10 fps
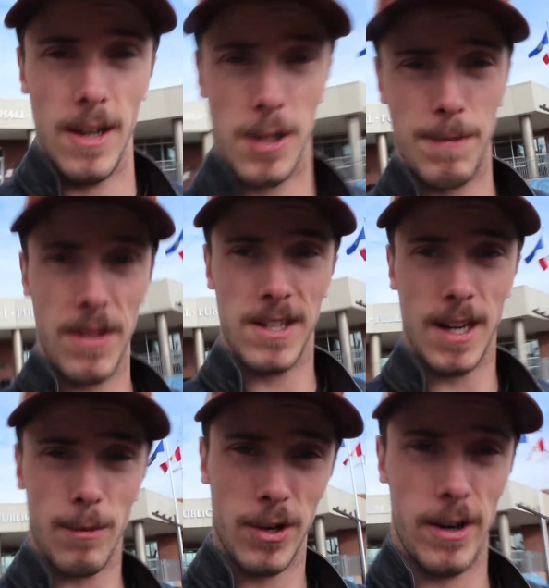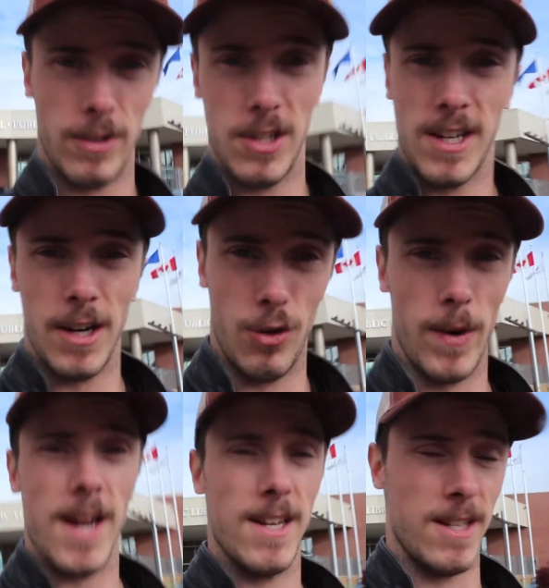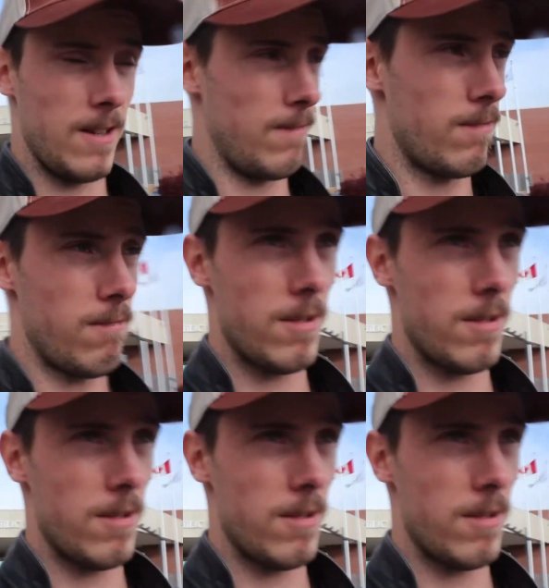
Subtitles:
spend the summer here and just kind of graze and